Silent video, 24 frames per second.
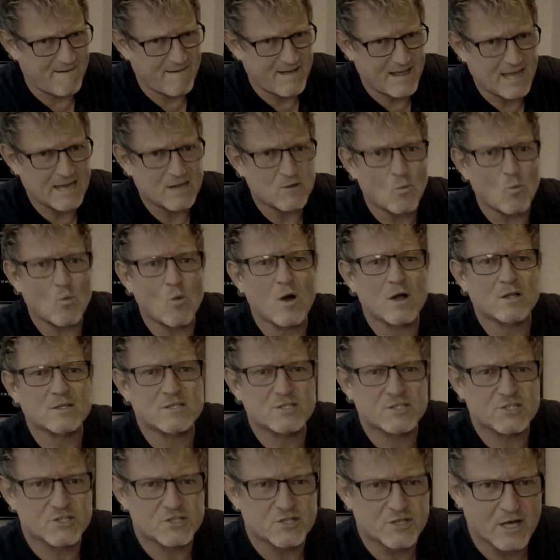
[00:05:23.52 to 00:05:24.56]
it
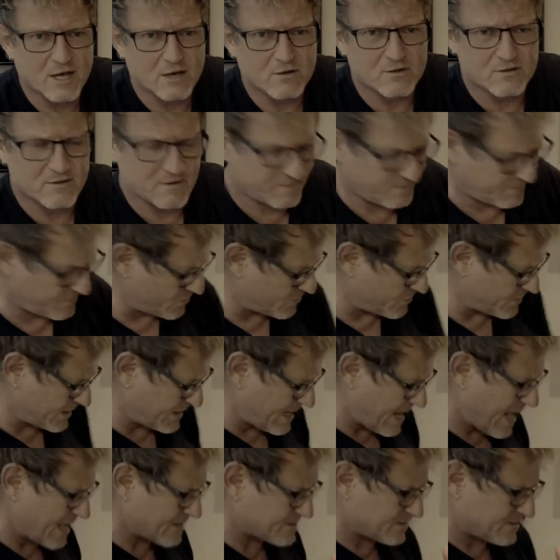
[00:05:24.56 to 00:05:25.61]
wants to go to the third. It has